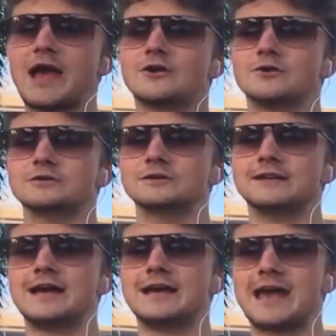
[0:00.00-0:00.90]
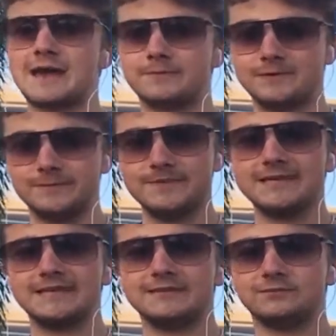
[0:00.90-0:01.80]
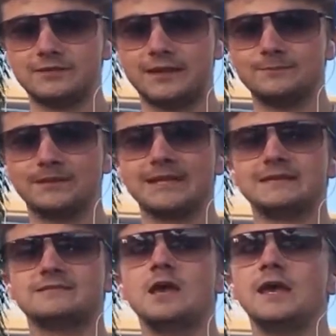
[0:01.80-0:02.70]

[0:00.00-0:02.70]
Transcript: Colonel and I happen to be in the same place.